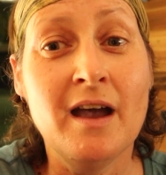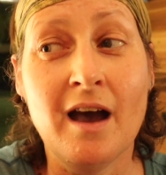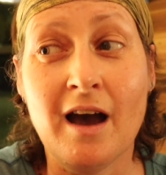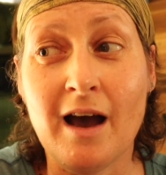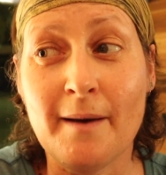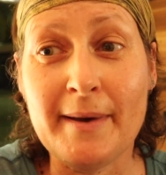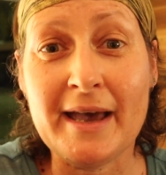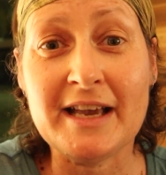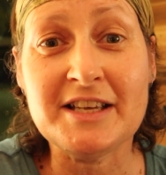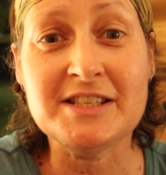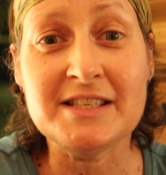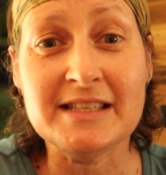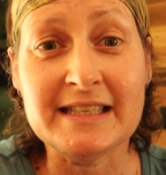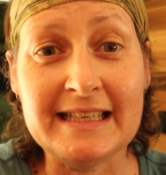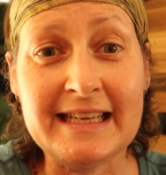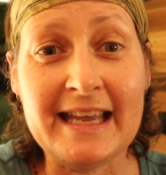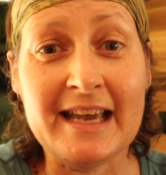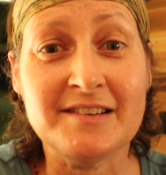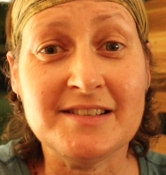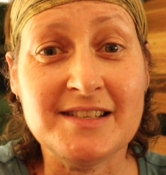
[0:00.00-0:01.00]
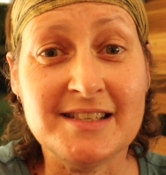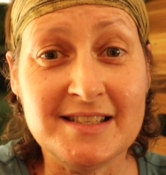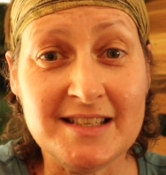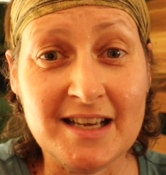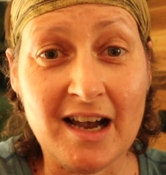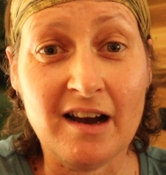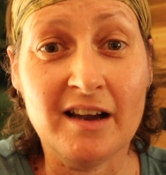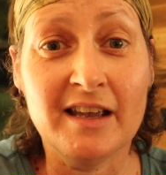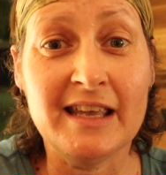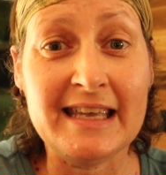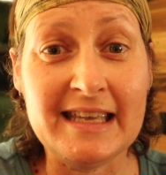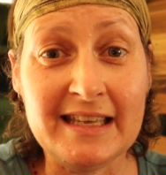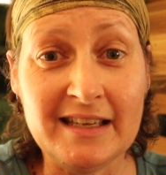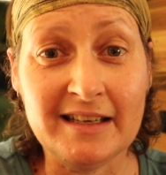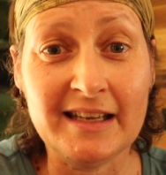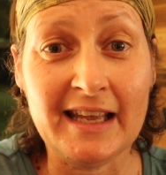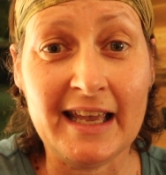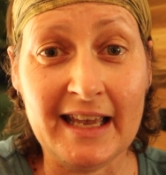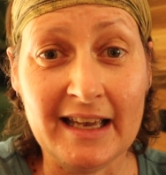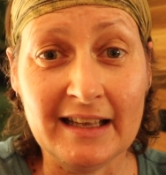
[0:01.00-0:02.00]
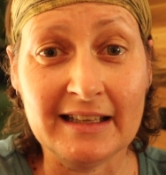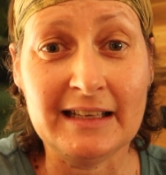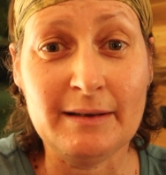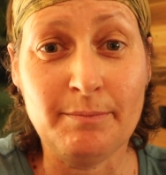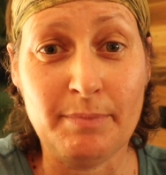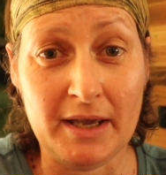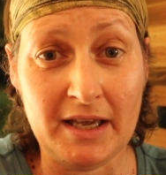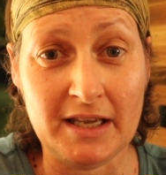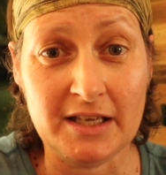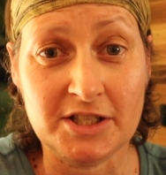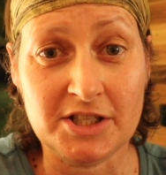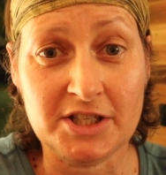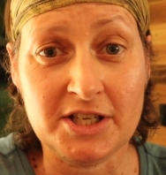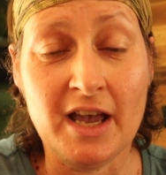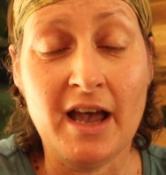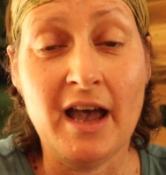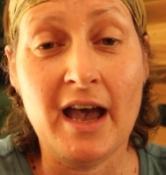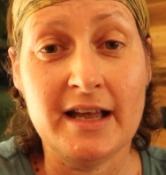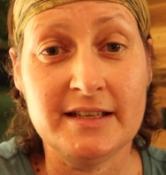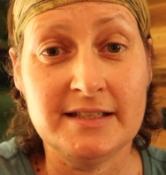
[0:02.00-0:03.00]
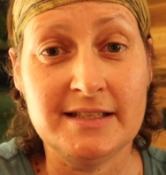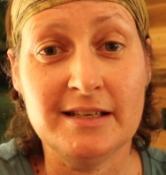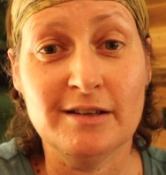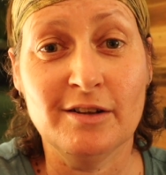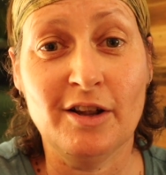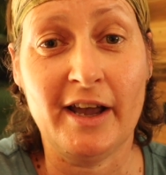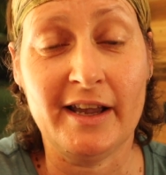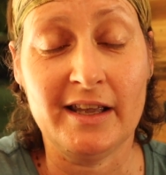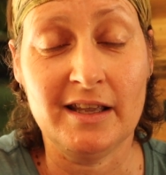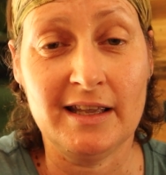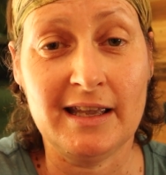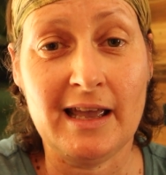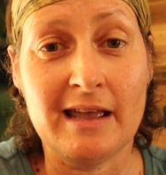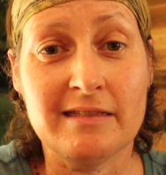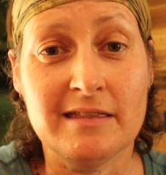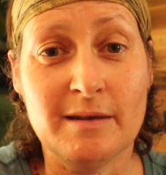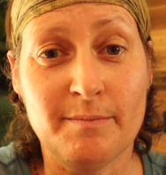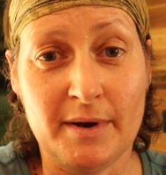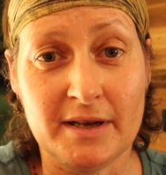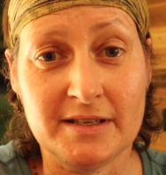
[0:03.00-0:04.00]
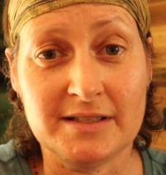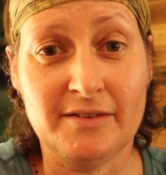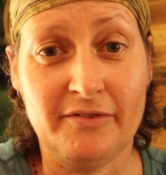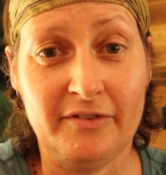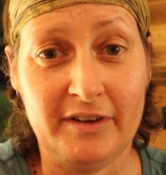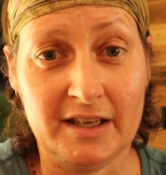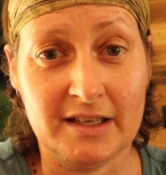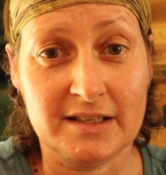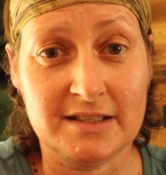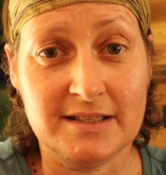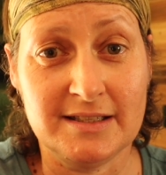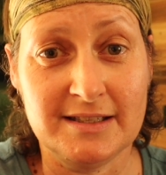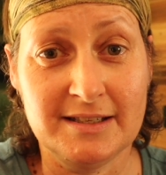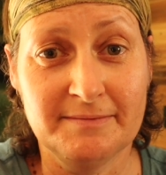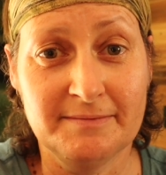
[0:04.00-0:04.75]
I'm actually now stuck in Airlie Beach until I can get the bus fixed.